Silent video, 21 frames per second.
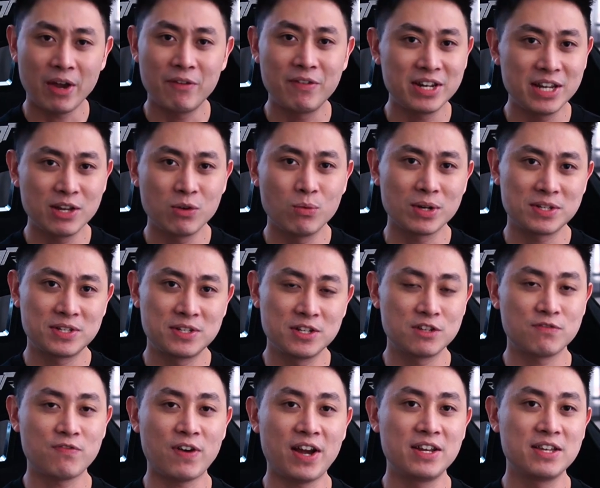everything works
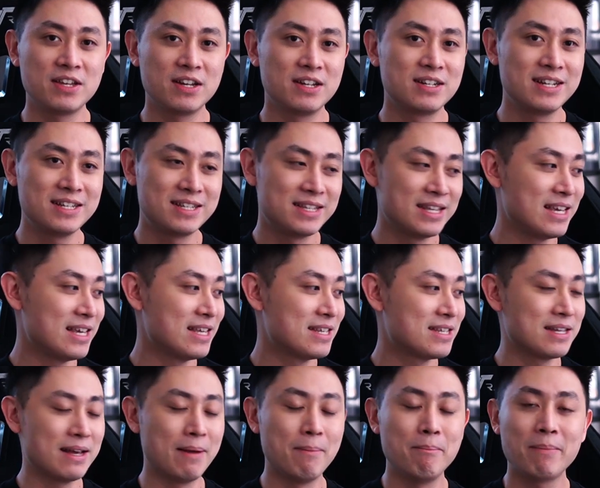just fine here. This
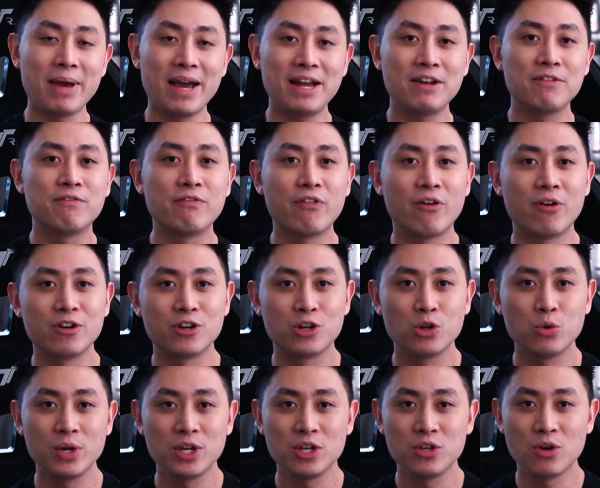is meant for
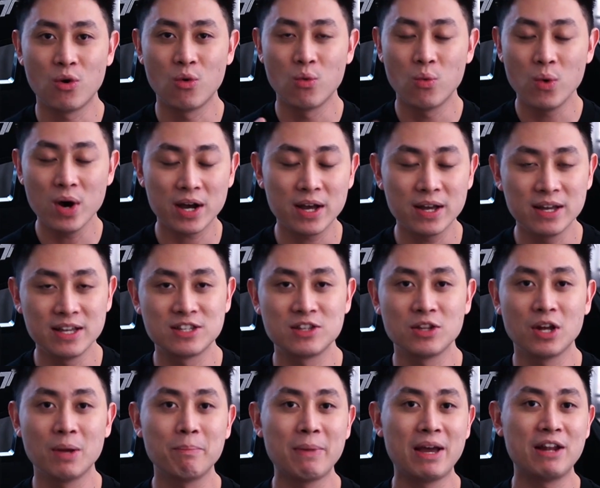doing your work. It's
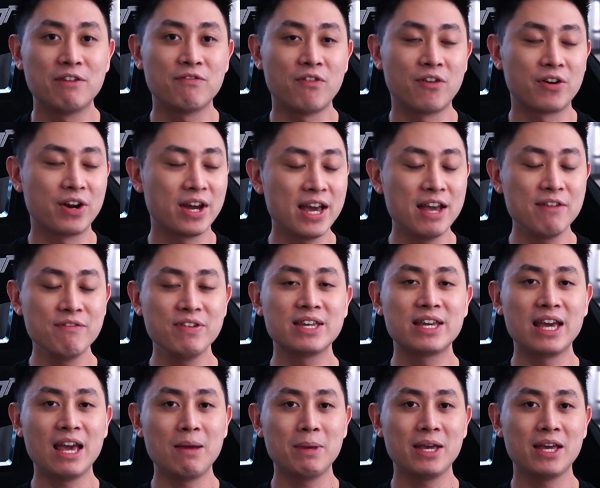not meant for heavy
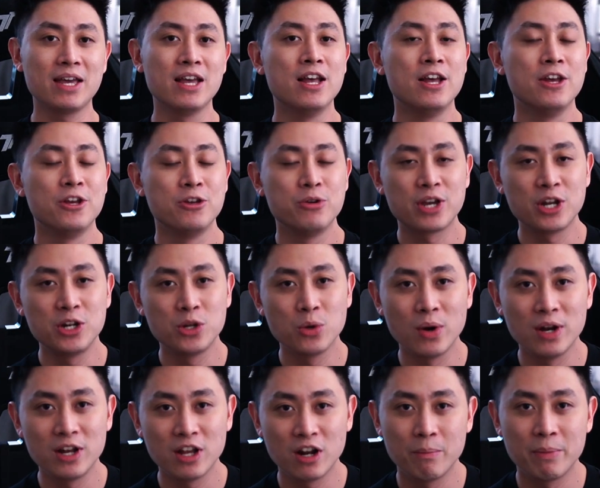gaming. You can
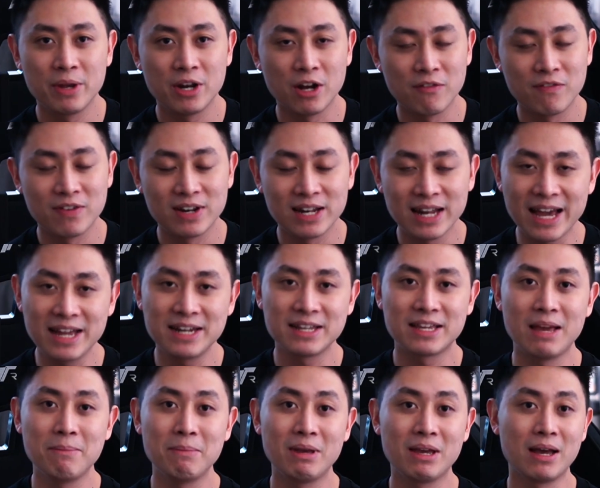do a little bit of
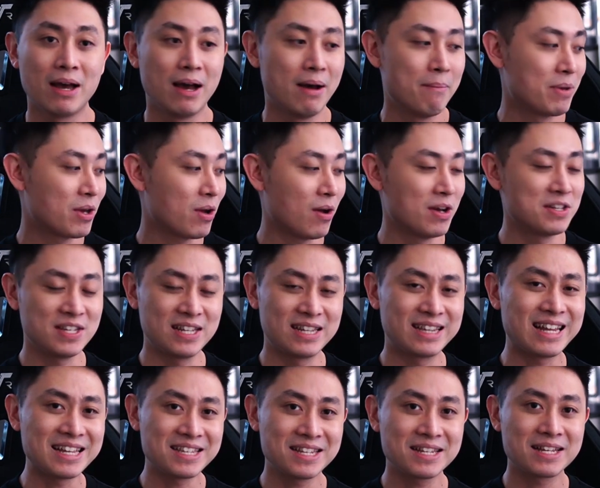light gaming because
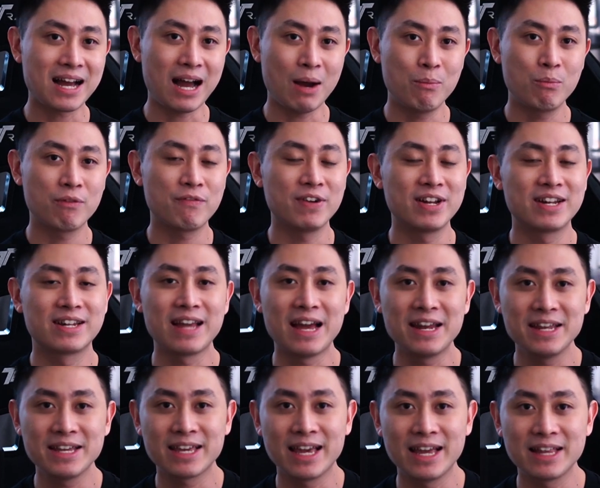it doesn't come with a
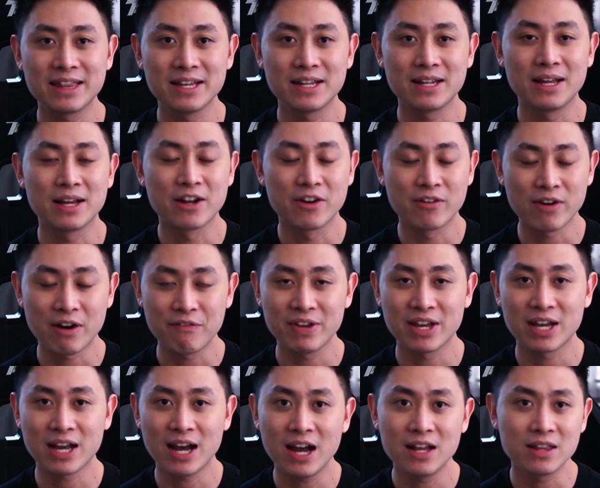dedicated
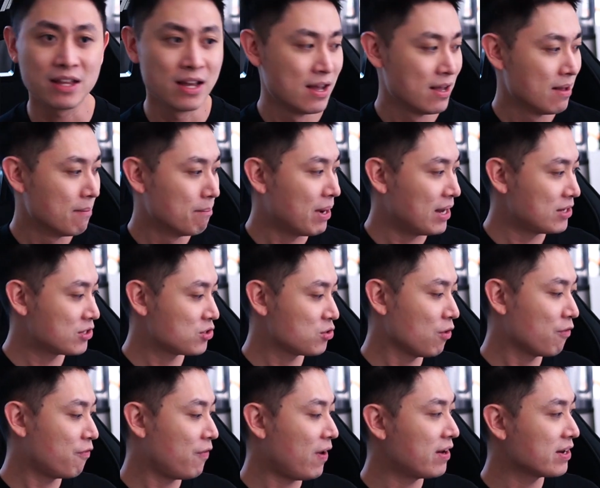graphic card. But
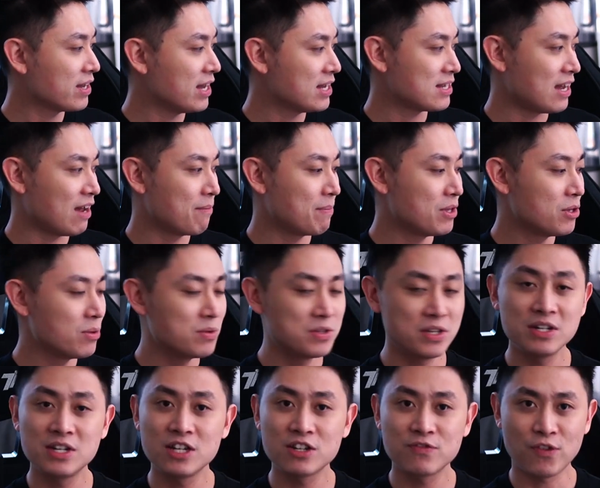so far, yes, I've been
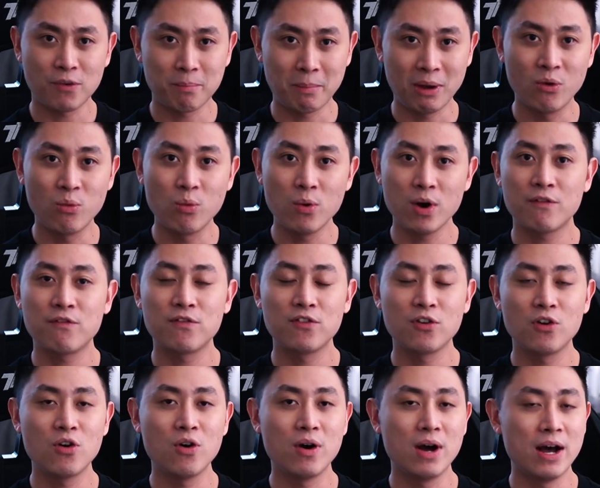using this for my
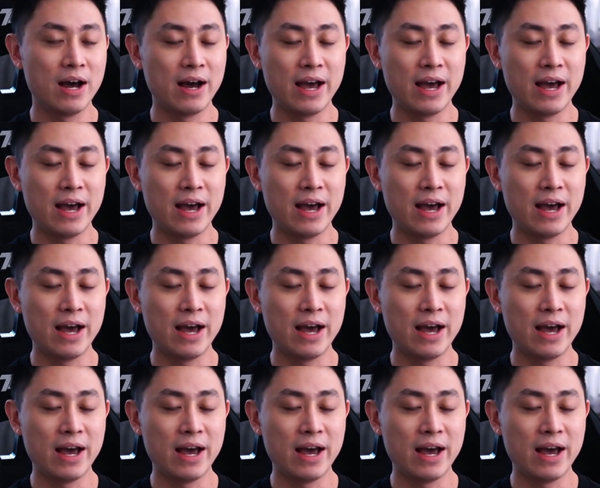workflow